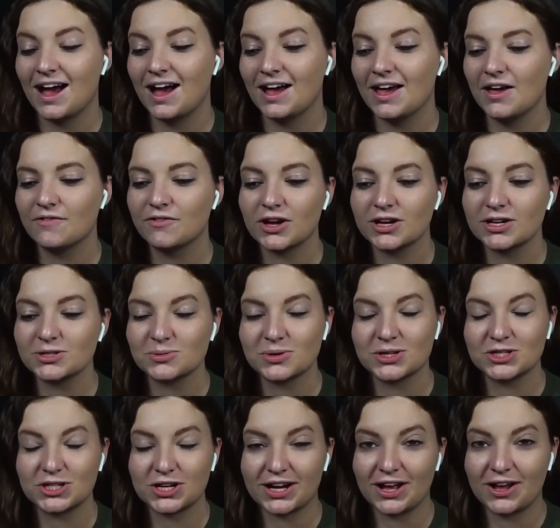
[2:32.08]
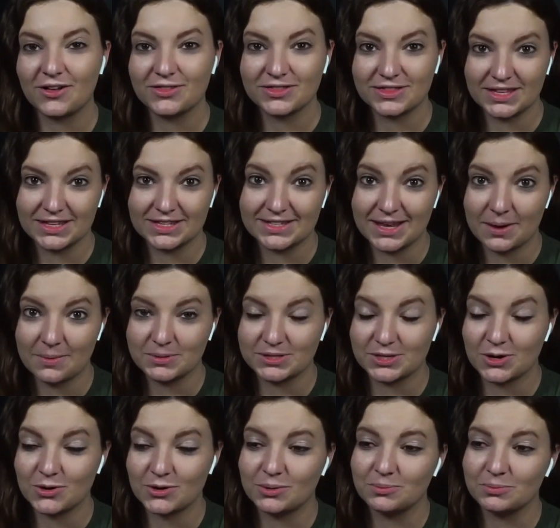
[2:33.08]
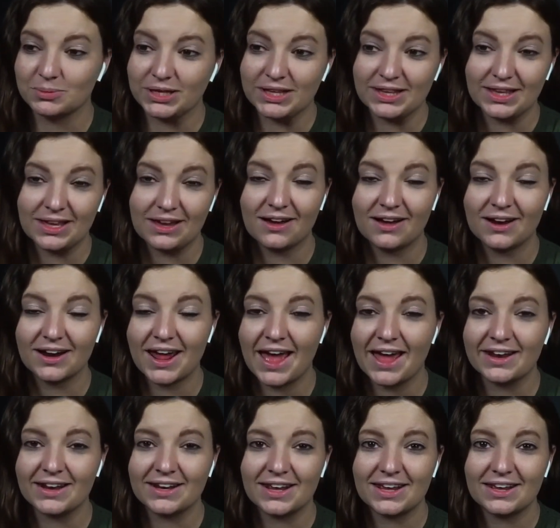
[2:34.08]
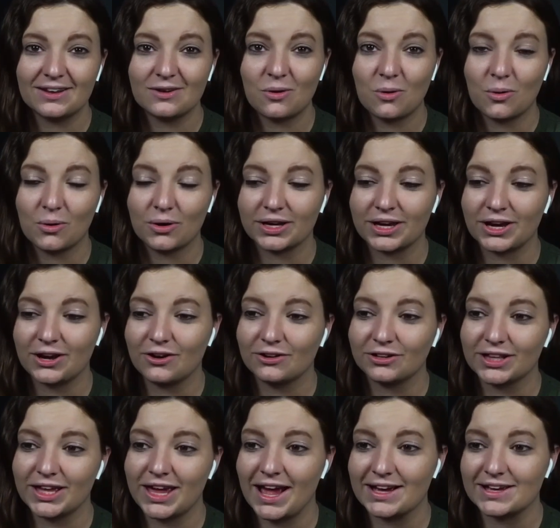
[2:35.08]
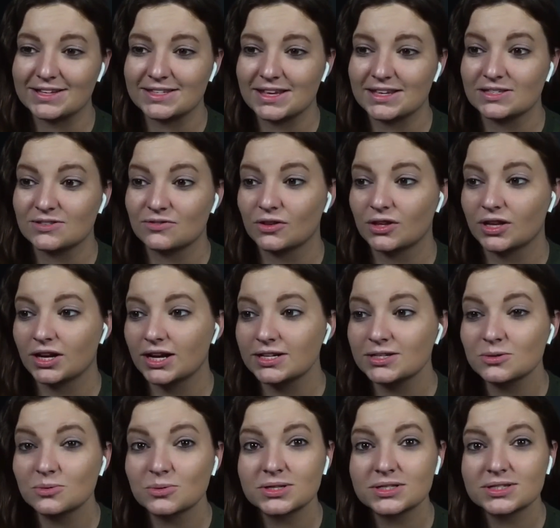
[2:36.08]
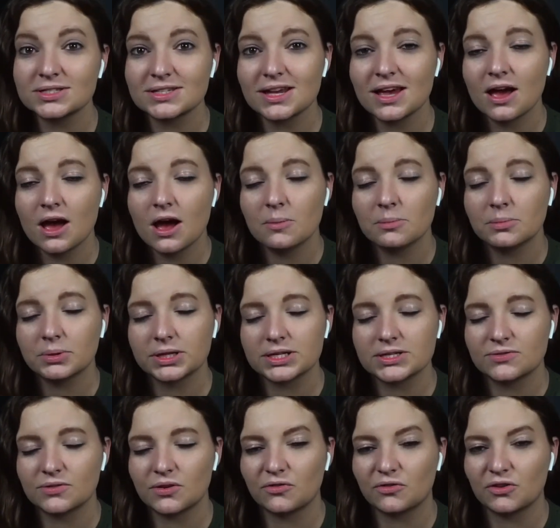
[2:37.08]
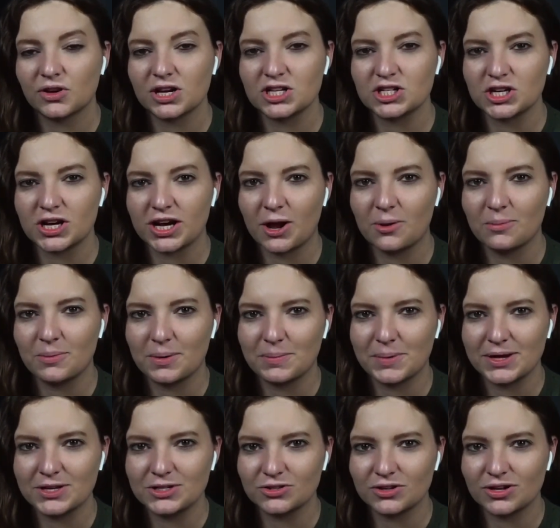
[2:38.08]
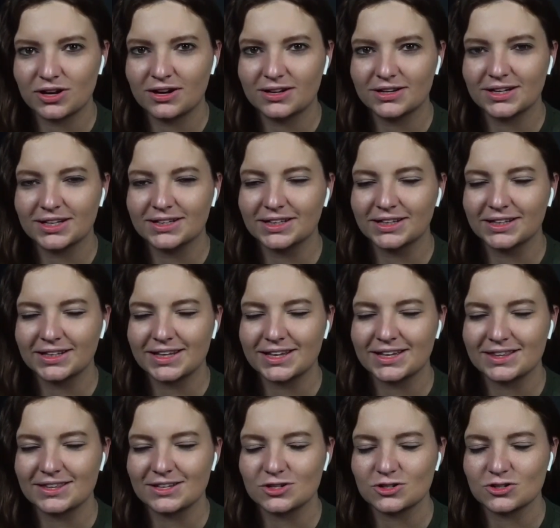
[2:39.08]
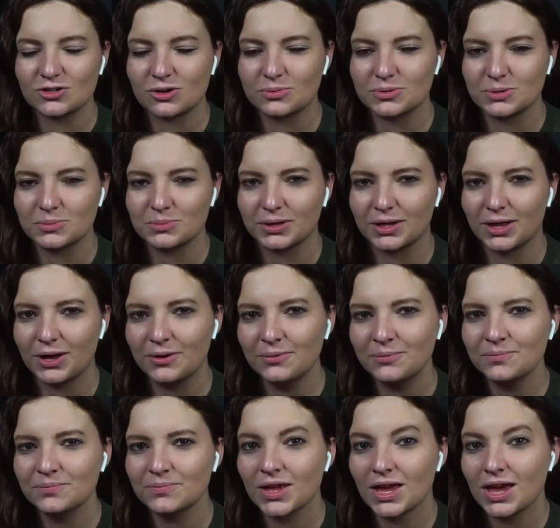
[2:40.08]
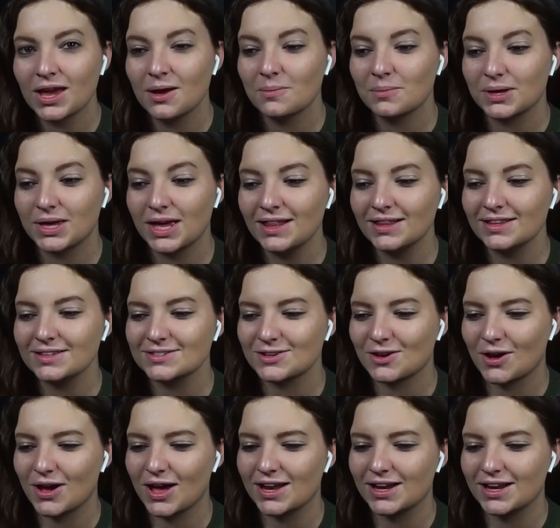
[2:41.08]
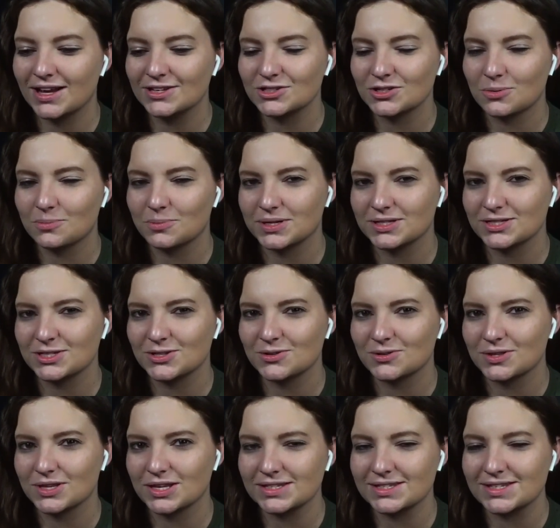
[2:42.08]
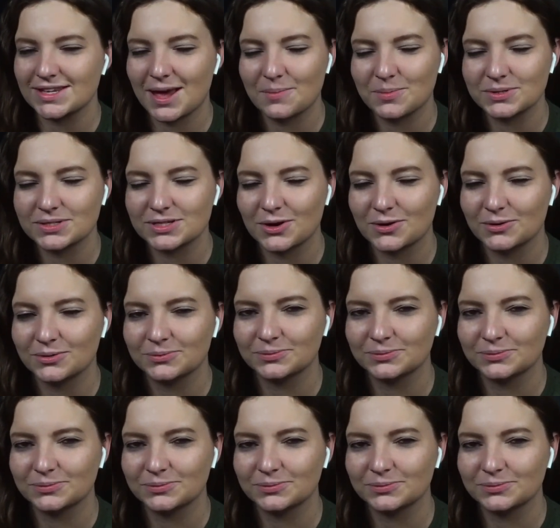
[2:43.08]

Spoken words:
if you guys want to check out this episode completely unedited or get early access for the next ones, please feel free to check out my Patreon in the link in the description below. But yeah, let's go ahead and jump into this episode.